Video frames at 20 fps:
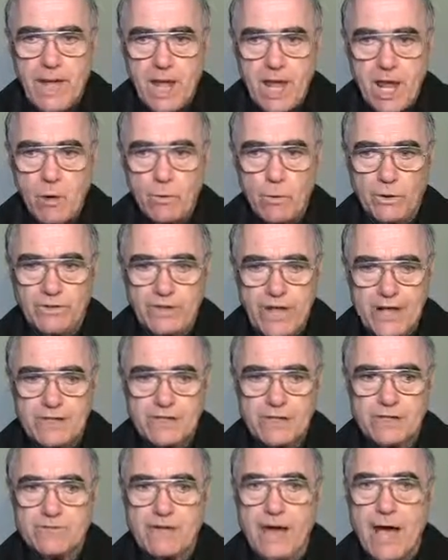He will
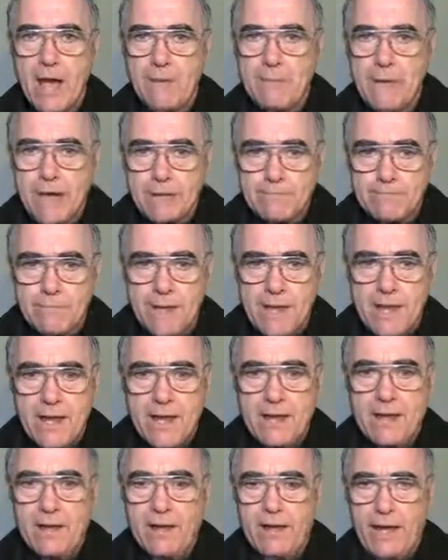testify about
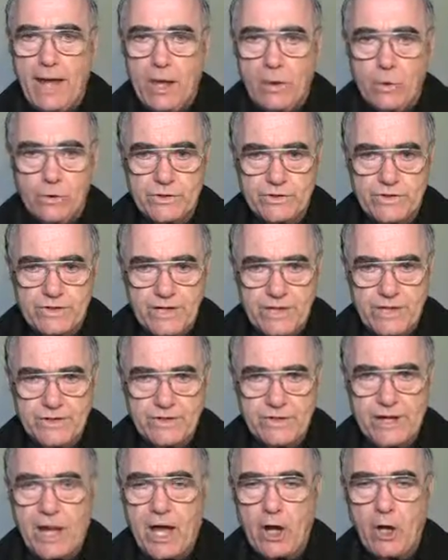me, our Lord
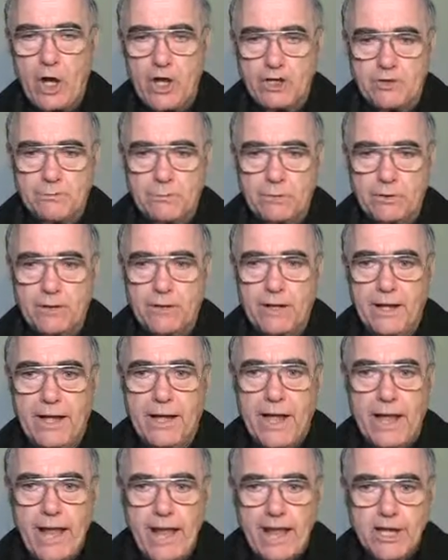says in our Gospel,
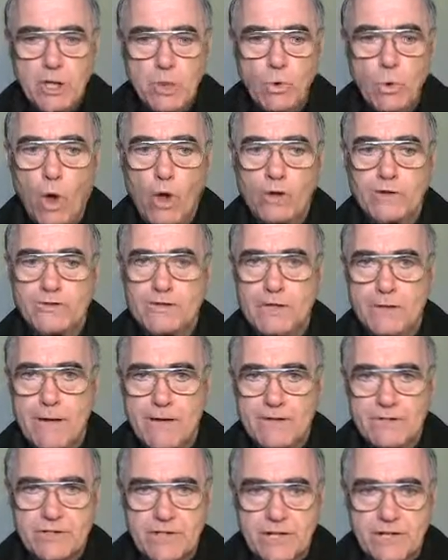and you also
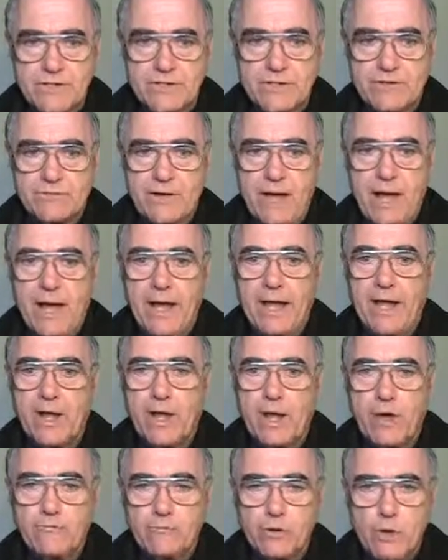must testify,
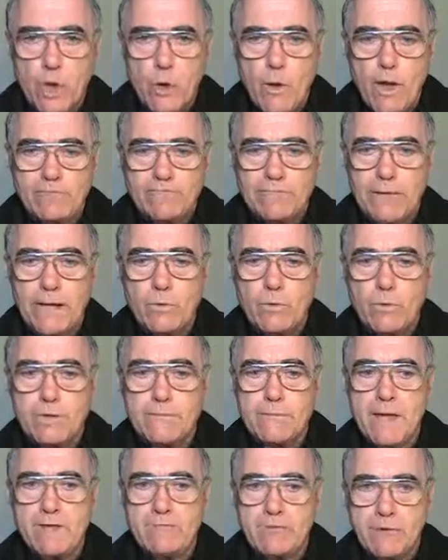for you have been
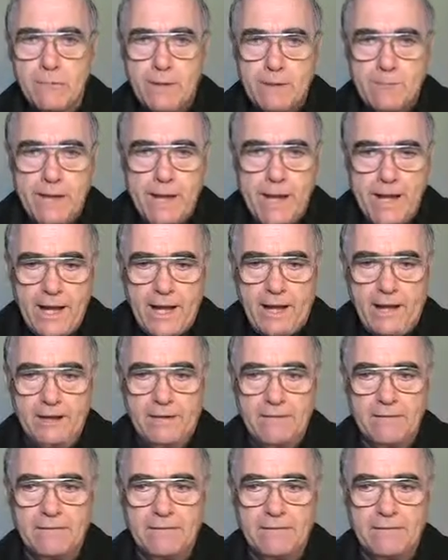with me from the beginning.